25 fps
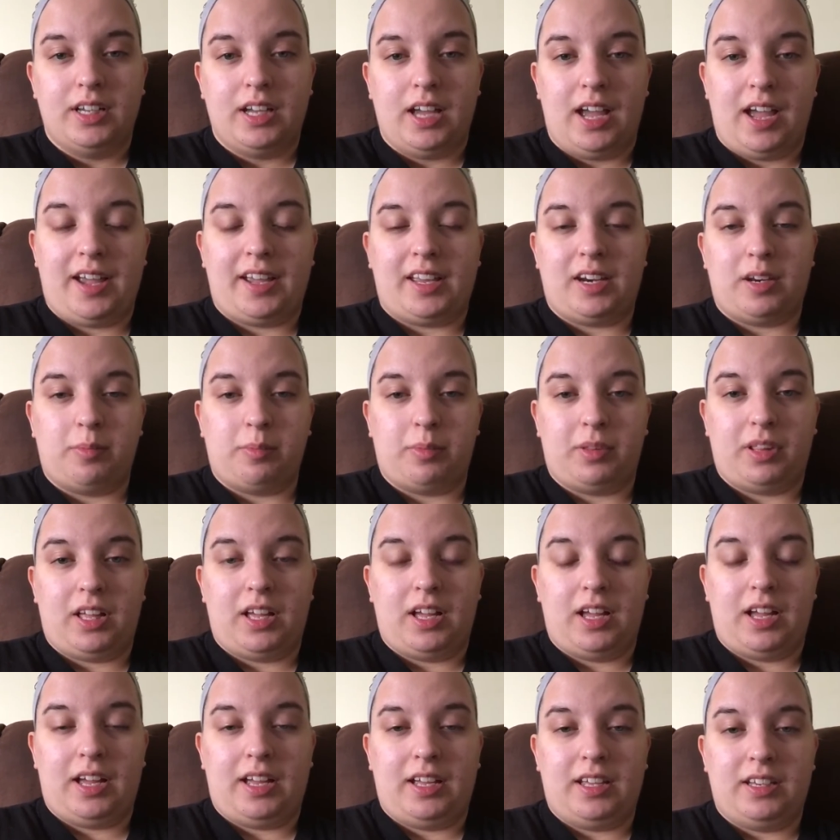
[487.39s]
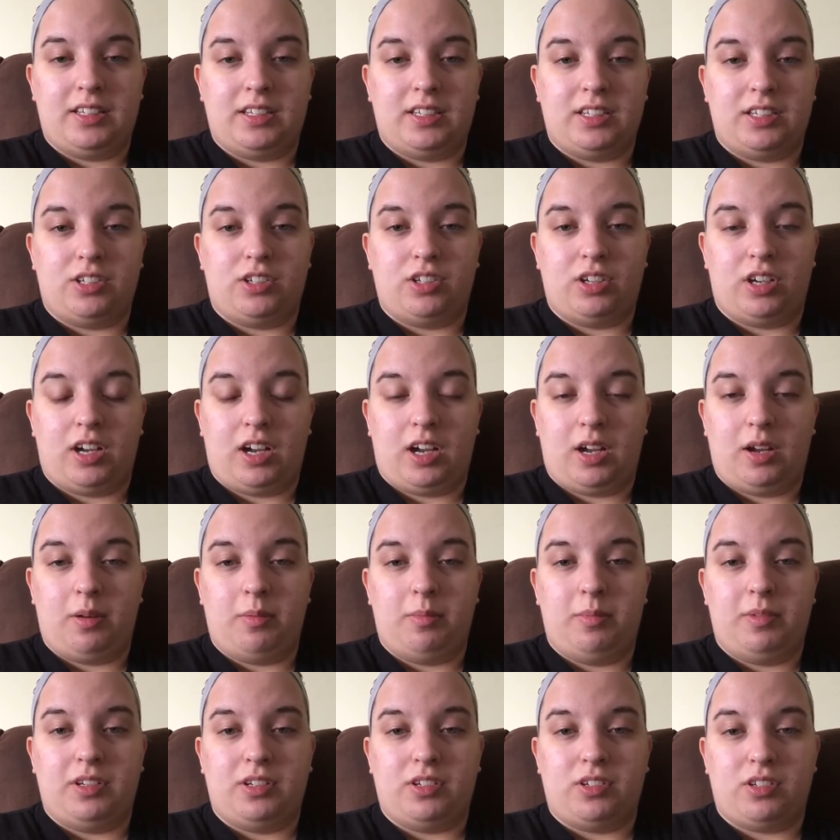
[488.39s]
I can apply to
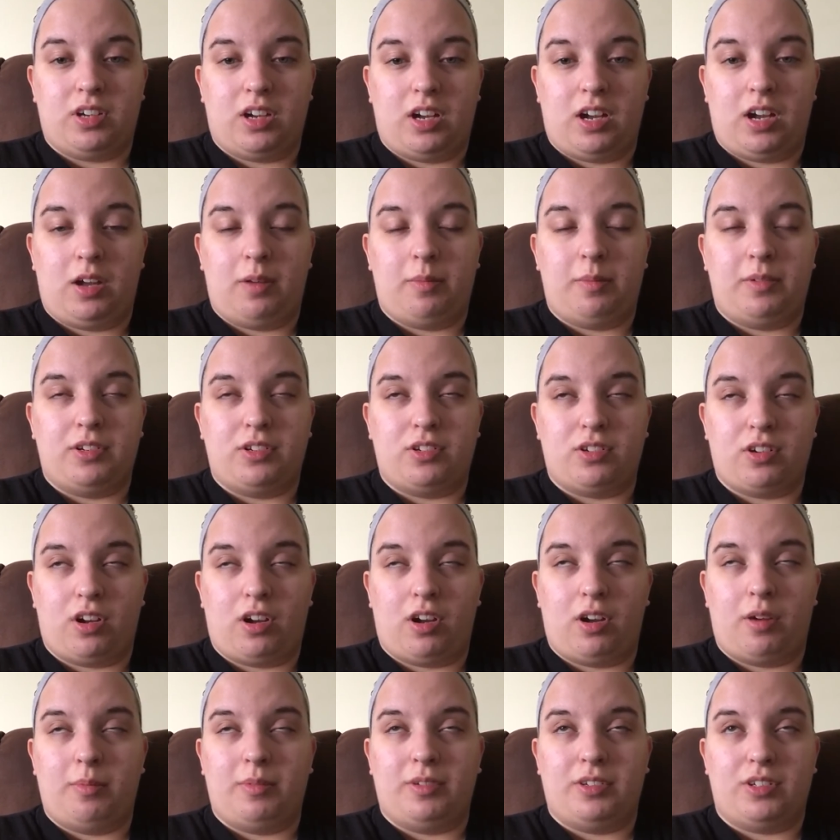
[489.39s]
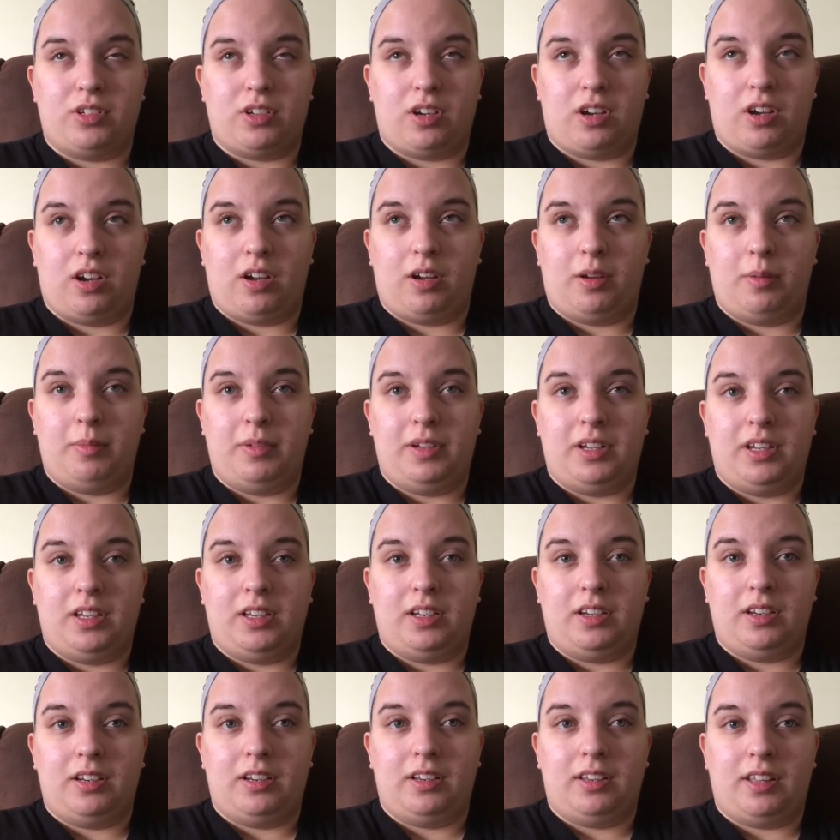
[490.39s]
job and job and job and job,
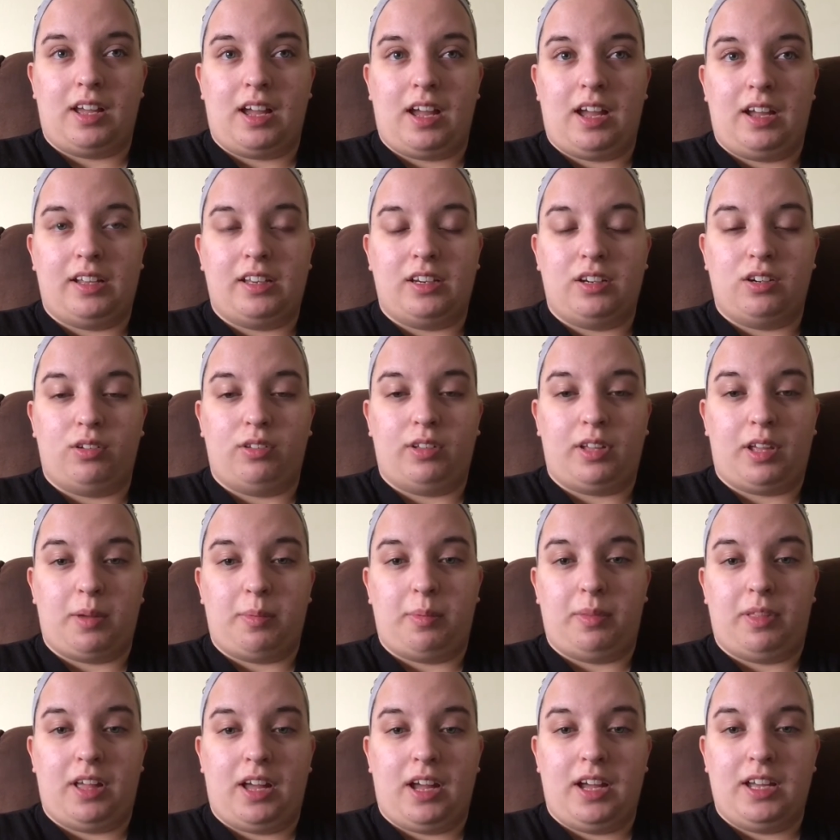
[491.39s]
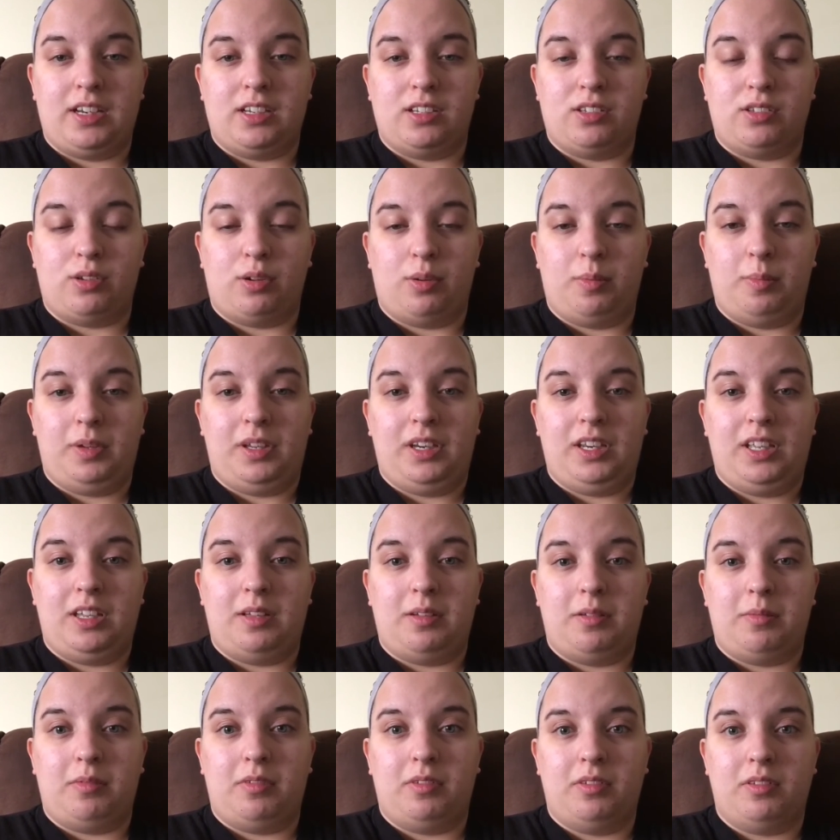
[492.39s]
and I can only apply to so
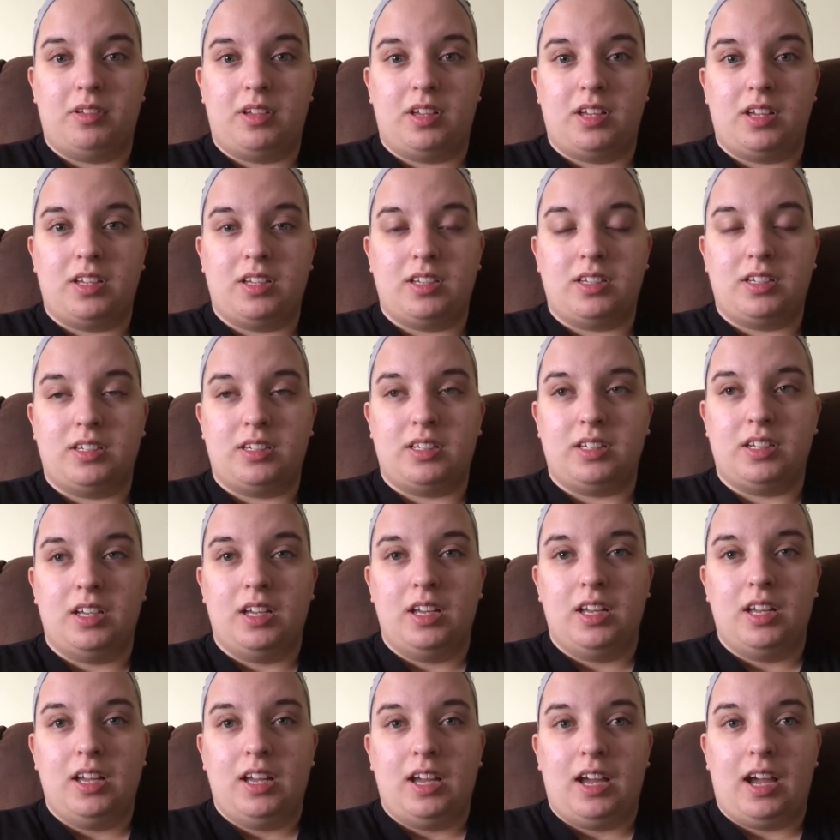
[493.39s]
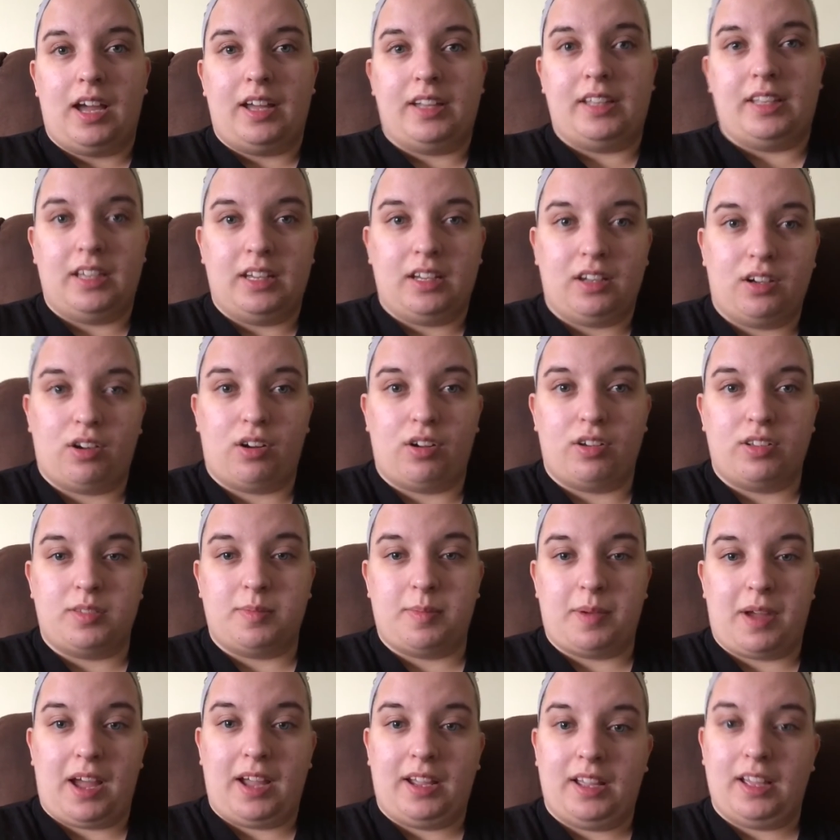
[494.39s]
many, and I get calls
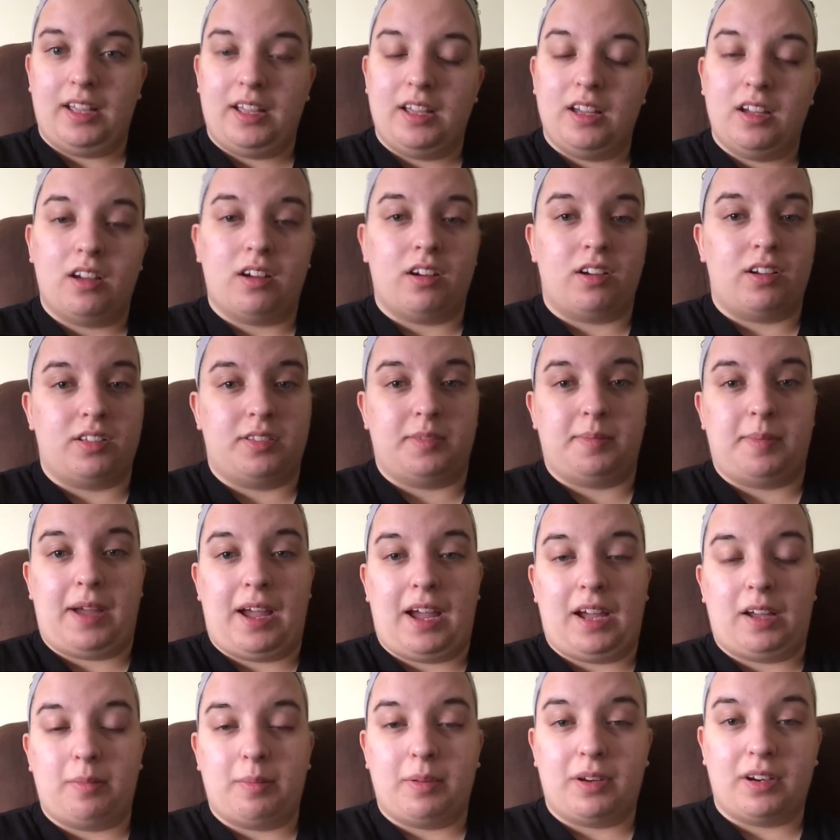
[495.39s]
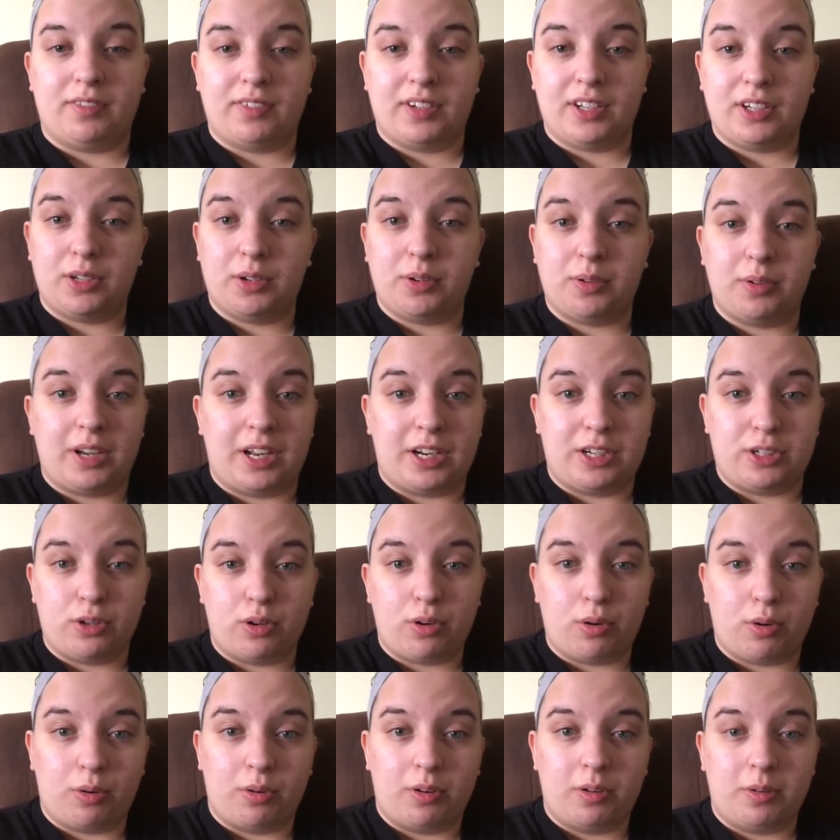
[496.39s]
back, but if I don't, I
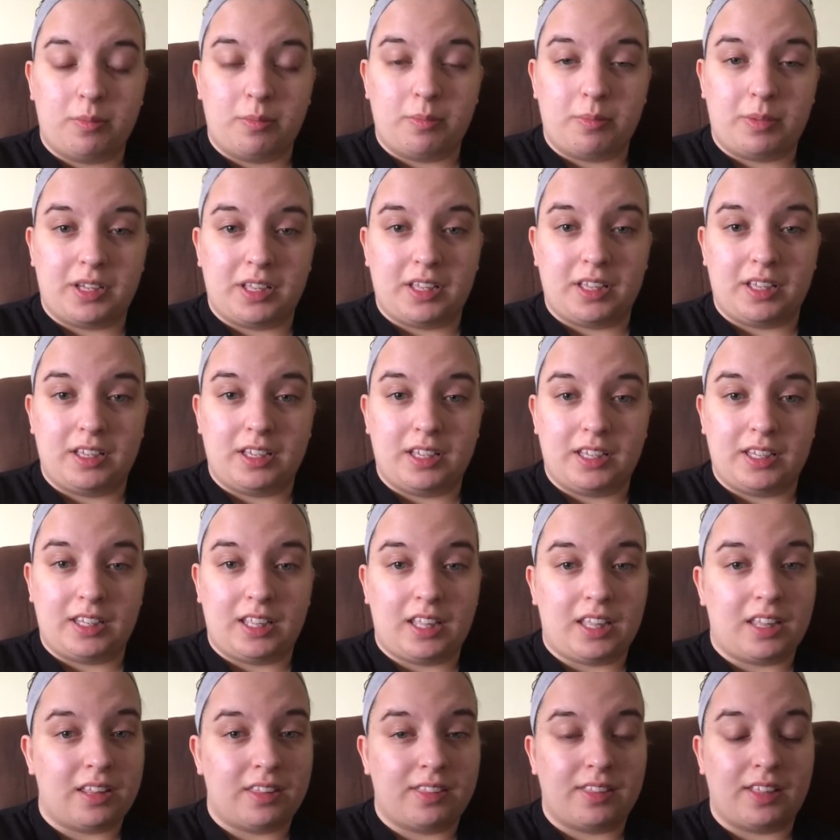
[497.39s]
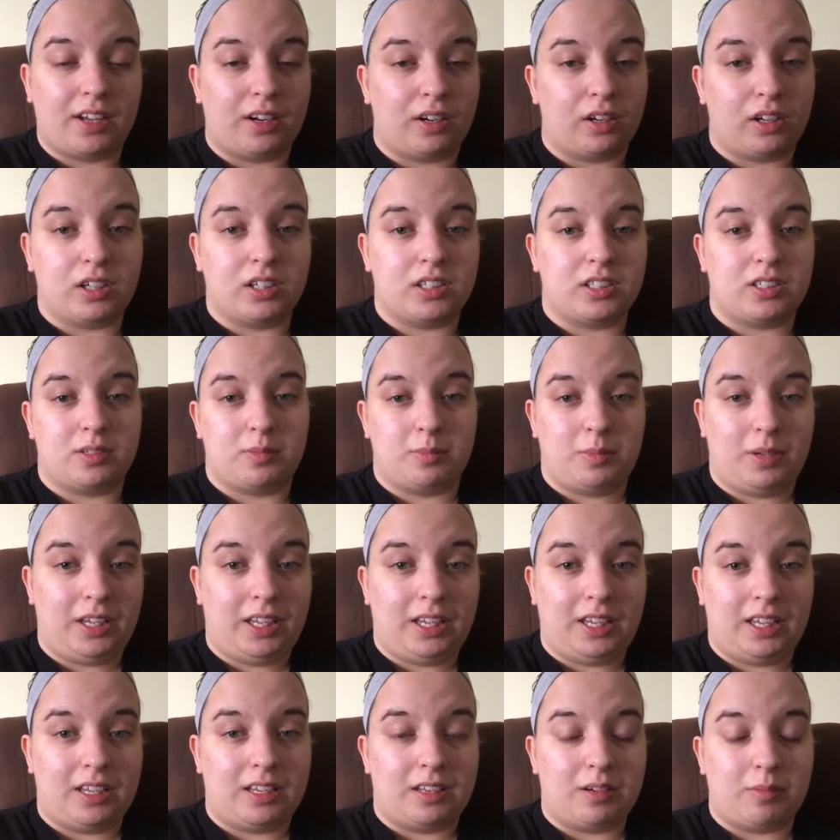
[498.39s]
don't. But in the end, that hurts
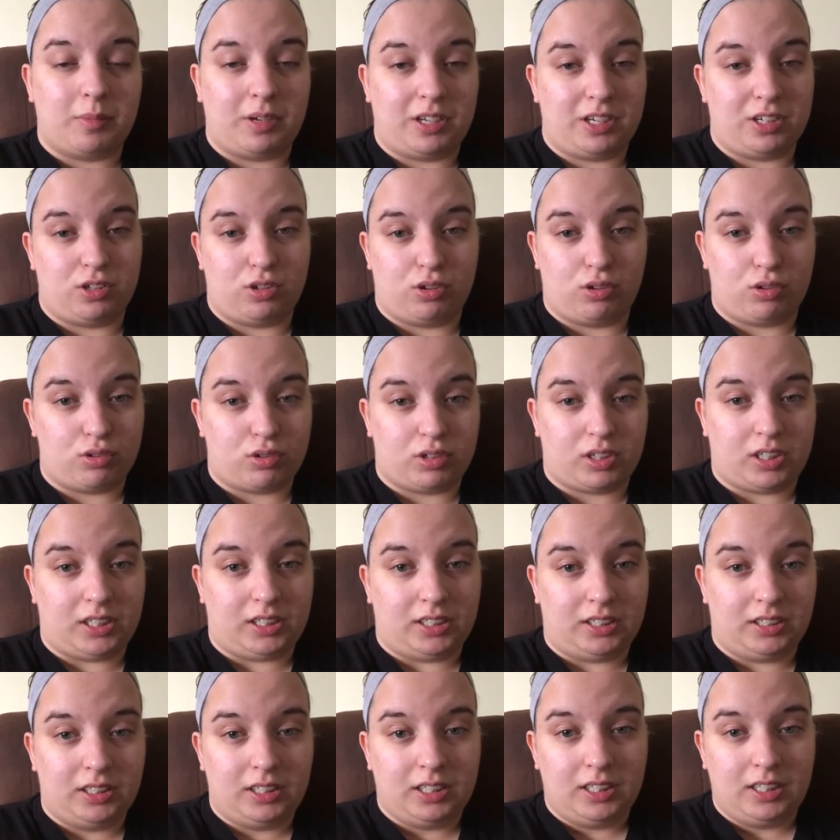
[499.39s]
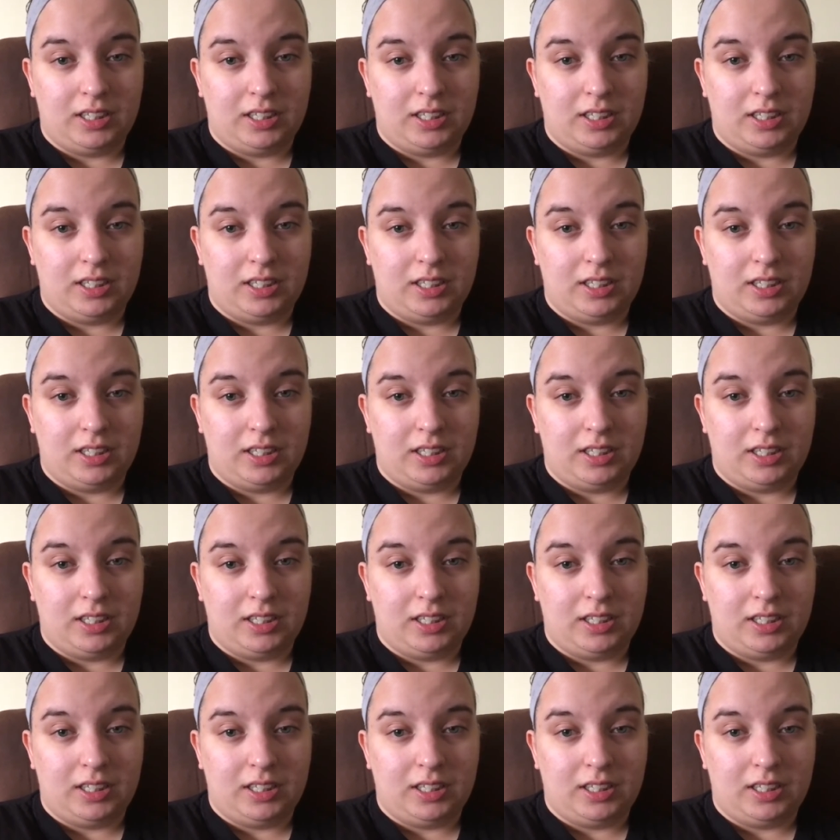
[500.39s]
me and my children.